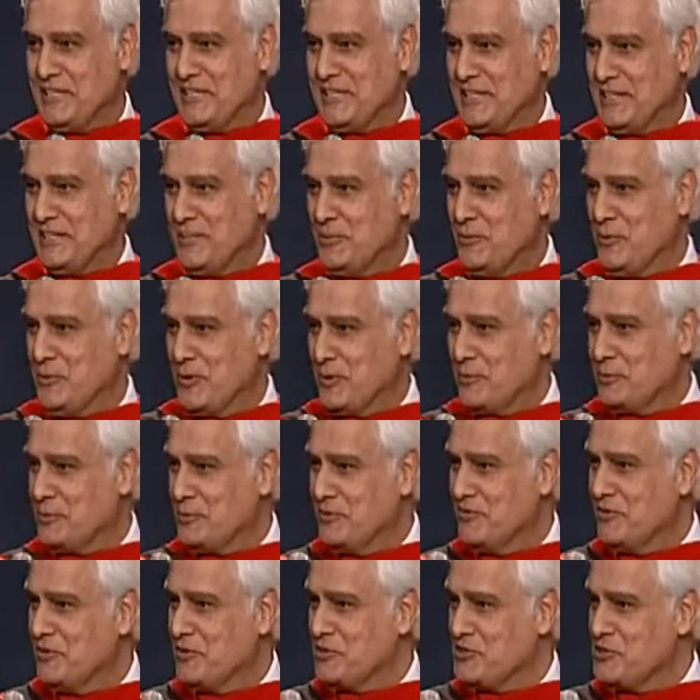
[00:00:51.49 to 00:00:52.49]
and what a
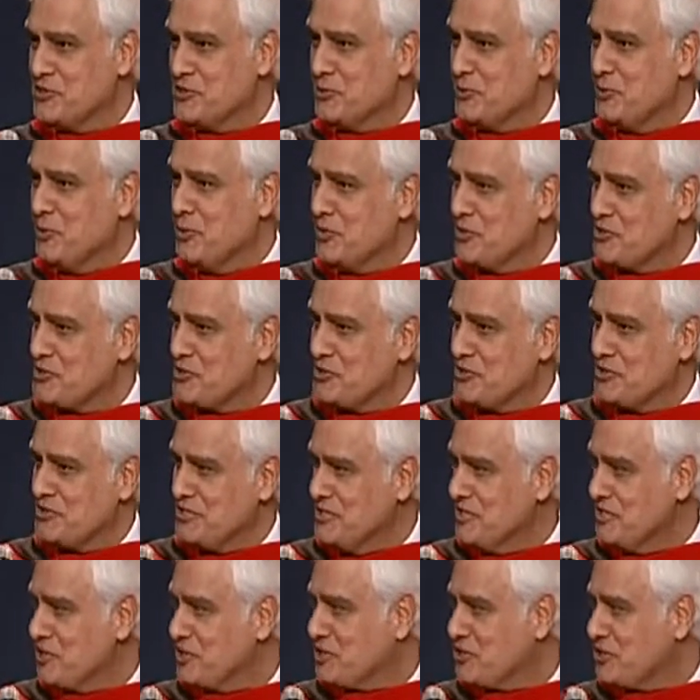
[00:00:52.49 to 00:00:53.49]
privilege it was to
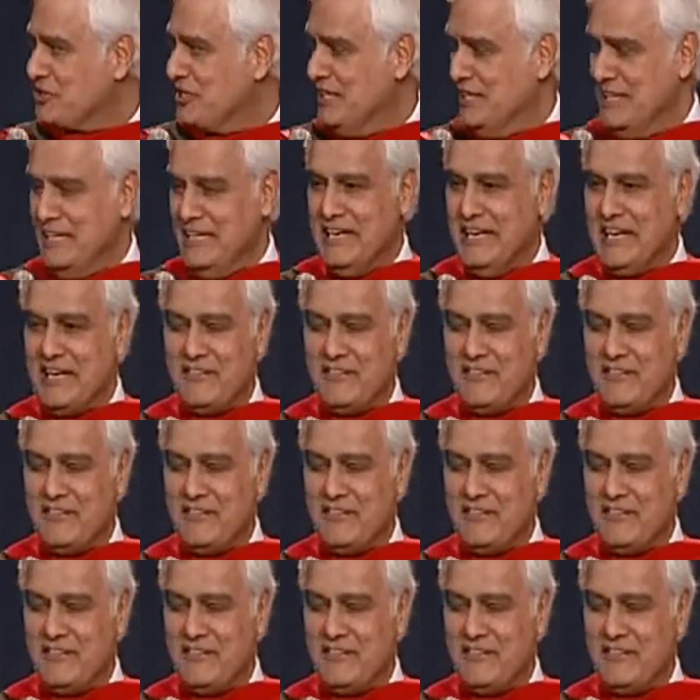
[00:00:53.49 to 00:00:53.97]
just